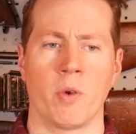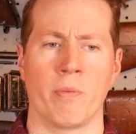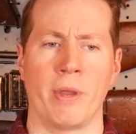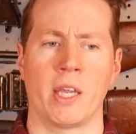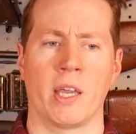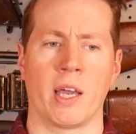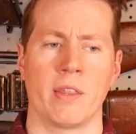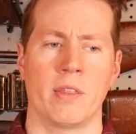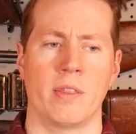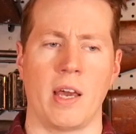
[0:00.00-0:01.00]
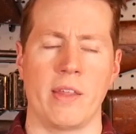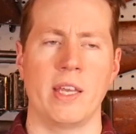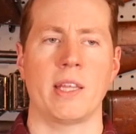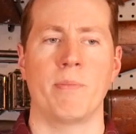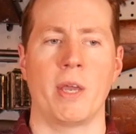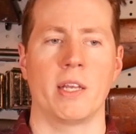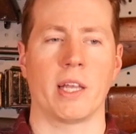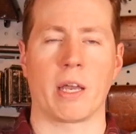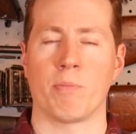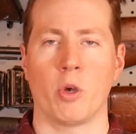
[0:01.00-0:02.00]
they were making, I think they made
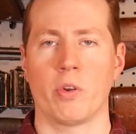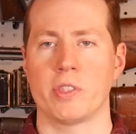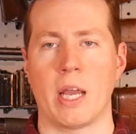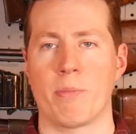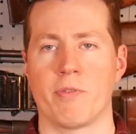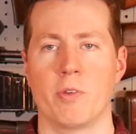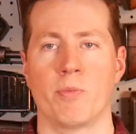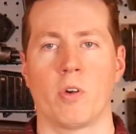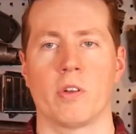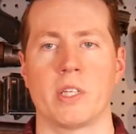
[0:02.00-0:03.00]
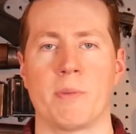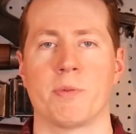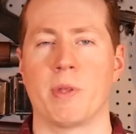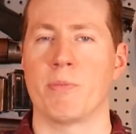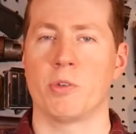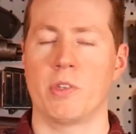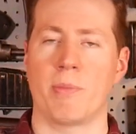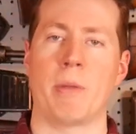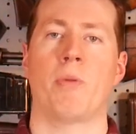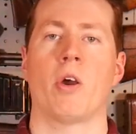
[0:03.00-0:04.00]
like a prototype or a few prototypes, but they mostly
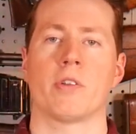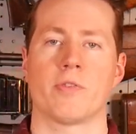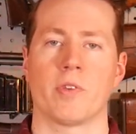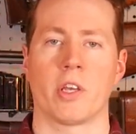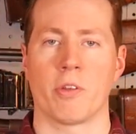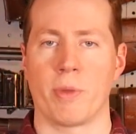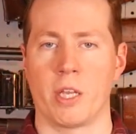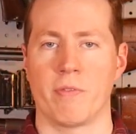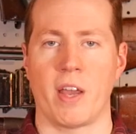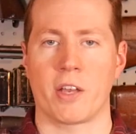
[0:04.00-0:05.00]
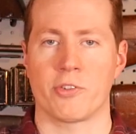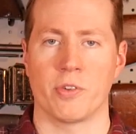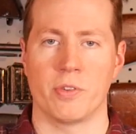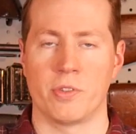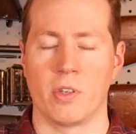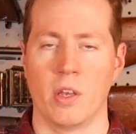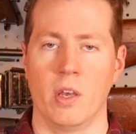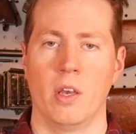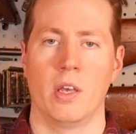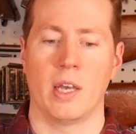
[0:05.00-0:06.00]
made parts for the other manufacturers.
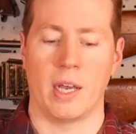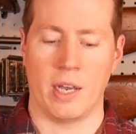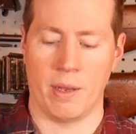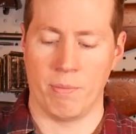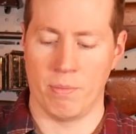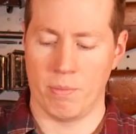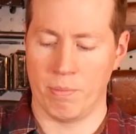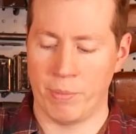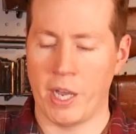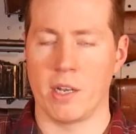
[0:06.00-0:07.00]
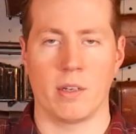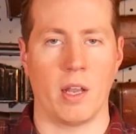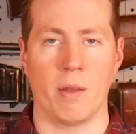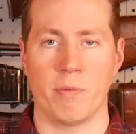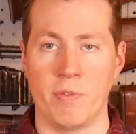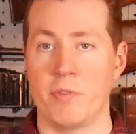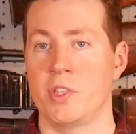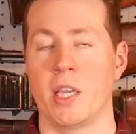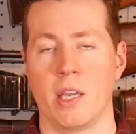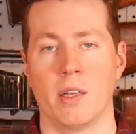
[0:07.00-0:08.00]
But
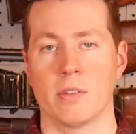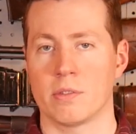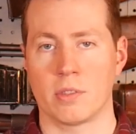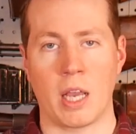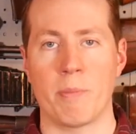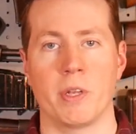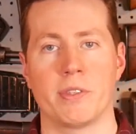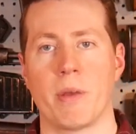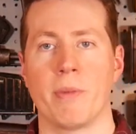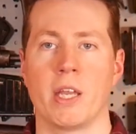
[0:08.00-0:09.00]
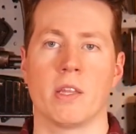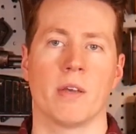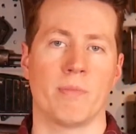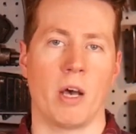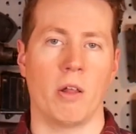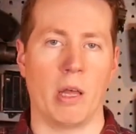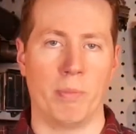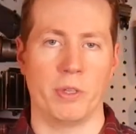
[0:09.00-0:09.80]
15 companies that made them, I'll